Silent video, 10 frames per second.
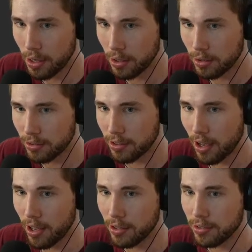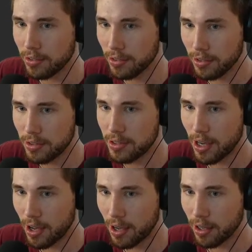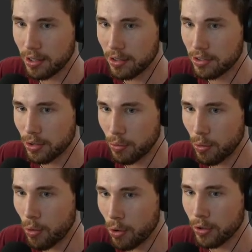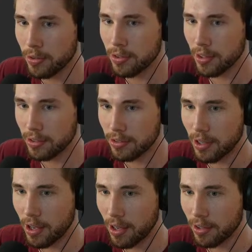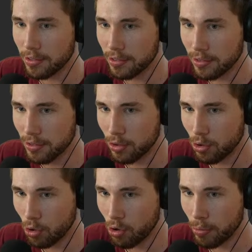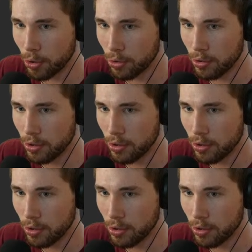size target towards the size normal.